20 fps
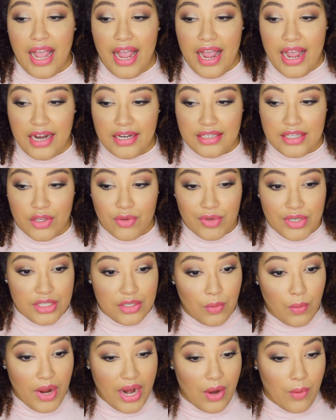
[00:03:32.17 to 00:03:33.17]
And the
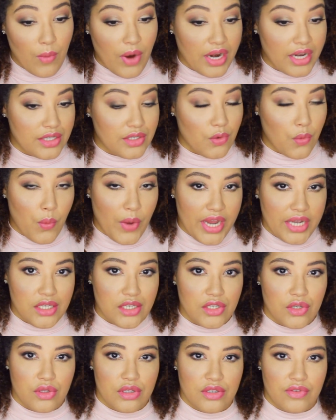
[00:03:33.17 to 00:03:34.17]
reason why I wanted to wait
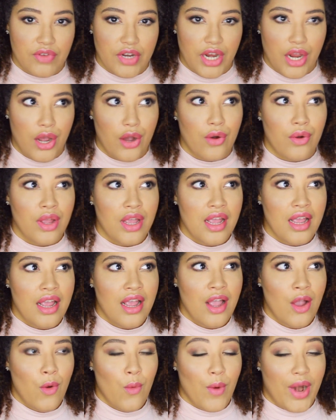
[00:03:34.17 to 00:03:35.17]
to do this video
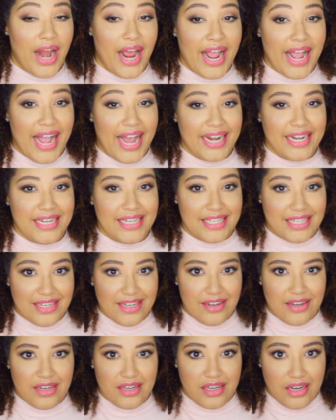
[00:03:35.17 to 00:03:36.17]
when I had
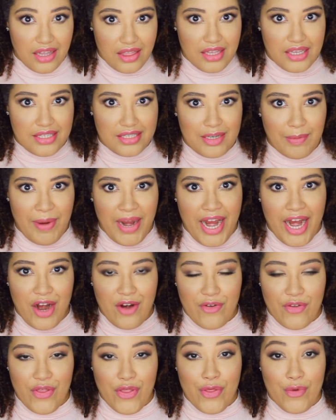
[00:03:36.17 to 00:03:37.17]
done this to my
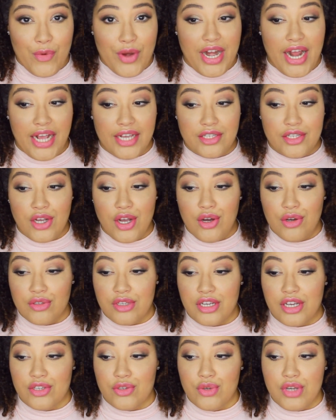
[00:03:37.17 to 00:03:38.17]
hair three days ago
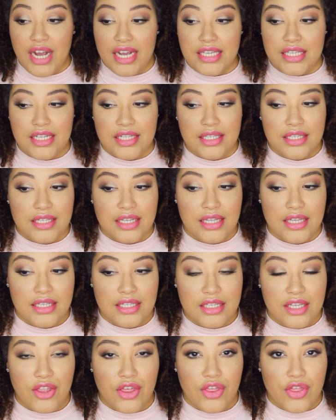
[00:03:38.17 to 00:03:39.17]
is because you guys can see
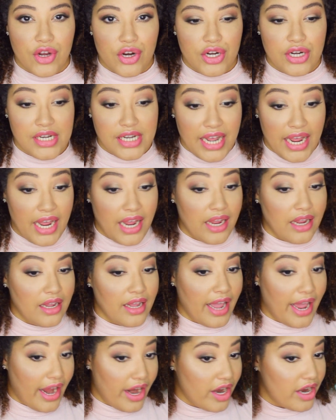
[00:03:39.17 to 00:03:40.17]
this is a third day
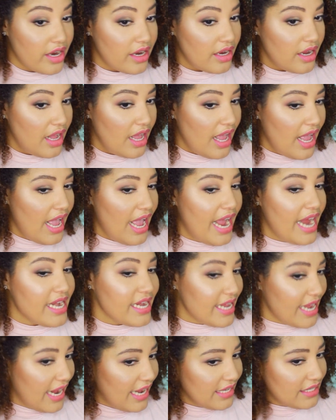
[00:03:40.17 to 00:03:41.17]
hair.
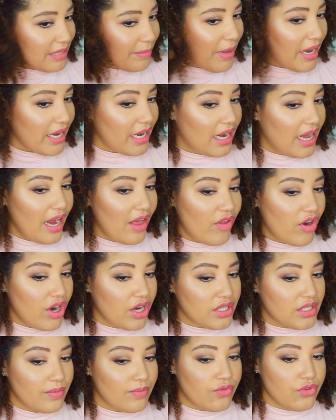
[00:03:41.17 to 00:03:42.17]
And yes, I'm not gonna lie, there
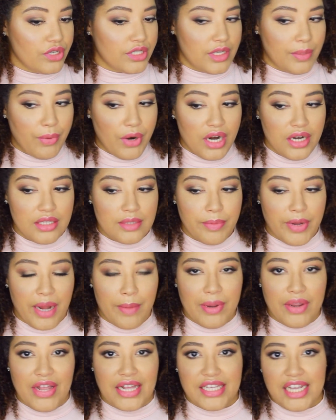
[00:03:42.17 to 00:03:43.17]
are some frizzy parts, but
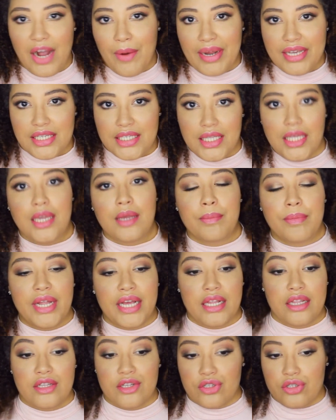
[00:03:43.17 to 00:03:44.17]
I mean that's how I sleep.
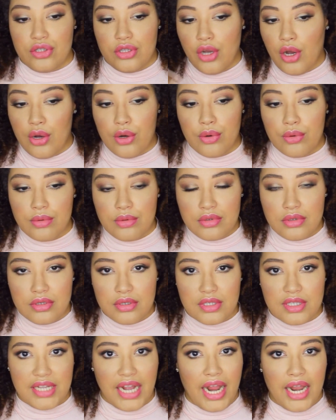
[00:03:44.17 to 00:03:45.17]
Like there's no
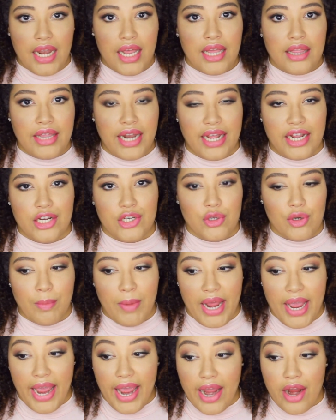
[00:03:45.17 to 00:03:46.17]
styling that I could do to
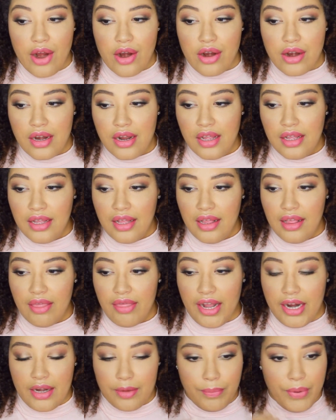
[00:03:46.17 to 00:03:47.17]
my hair
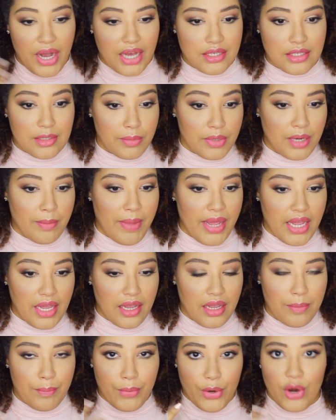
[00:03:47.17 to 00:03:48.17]
that could possibly make
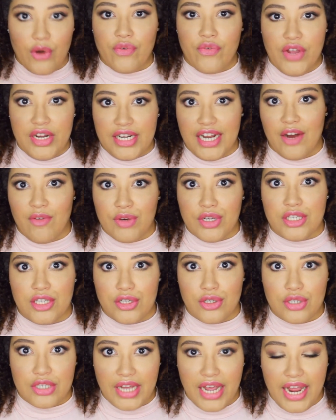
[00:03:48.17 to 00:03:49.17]
it perfect every
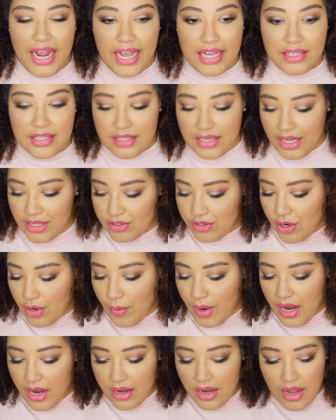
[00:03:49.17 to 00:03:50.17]
single day as the days
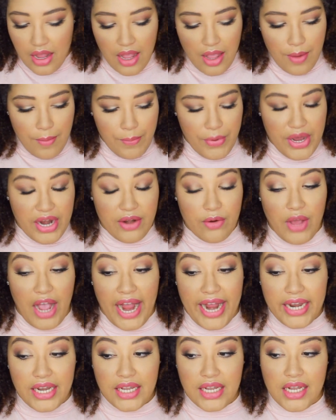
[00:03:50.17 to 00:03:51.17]
go on. But
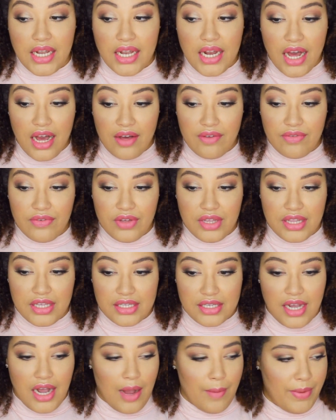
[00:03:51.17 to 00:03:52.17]
I love
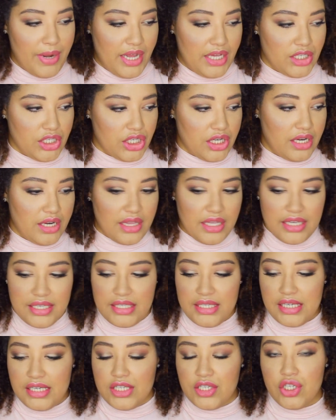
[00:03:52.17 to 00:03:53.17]
this combination.
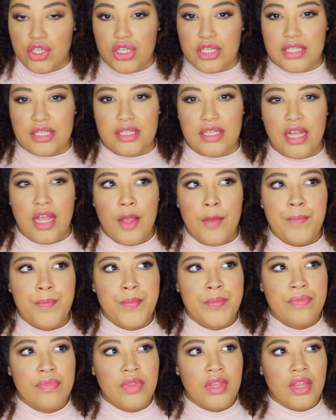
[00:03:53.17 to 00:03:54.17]
This is just
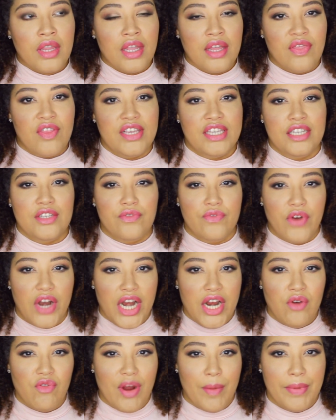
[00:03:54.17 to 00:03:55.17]
this is
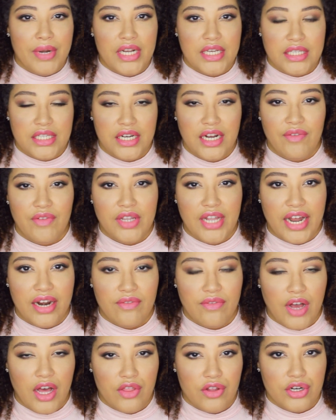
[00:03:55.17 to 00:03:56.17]
very reminiscent of a lot
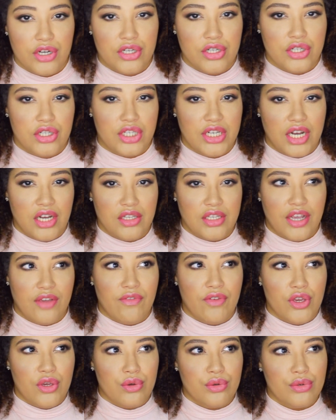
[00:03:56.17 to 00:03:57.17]
of other gels
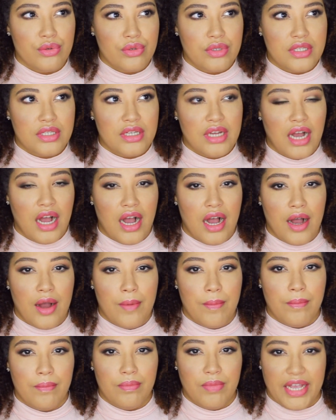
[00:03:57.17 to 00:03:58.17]
I've used,
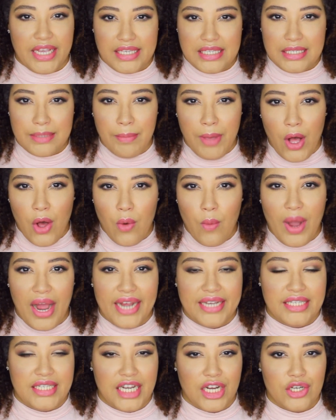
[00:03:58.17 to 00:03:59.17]
um, like smell
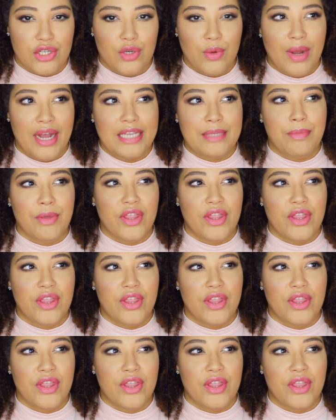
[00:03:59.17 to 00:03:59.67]
wise, texture wise.